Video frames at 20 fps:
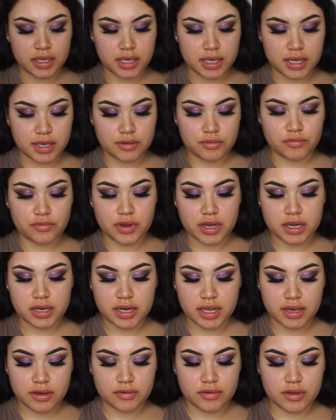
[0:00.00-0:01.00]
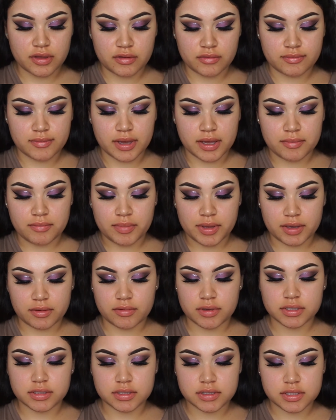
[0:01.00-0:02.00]
I ran out of my big
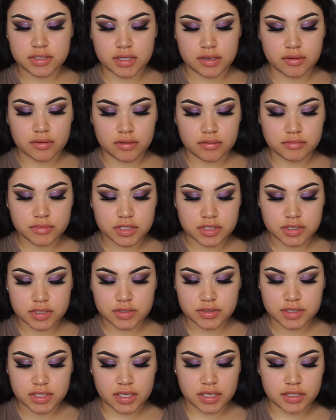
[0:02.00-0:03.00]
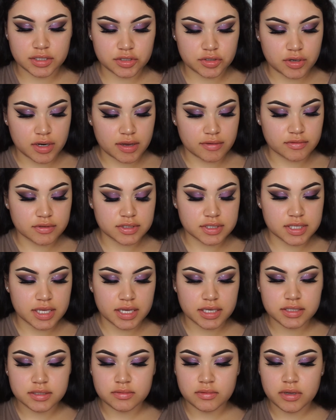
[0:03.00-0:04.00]
one, so I'm just using a travel
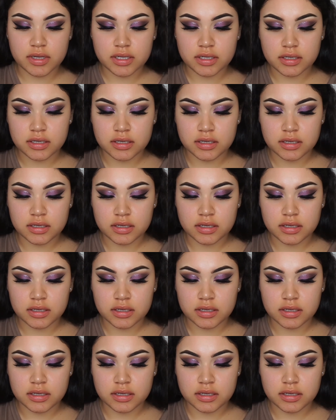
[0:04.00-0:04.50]
size one.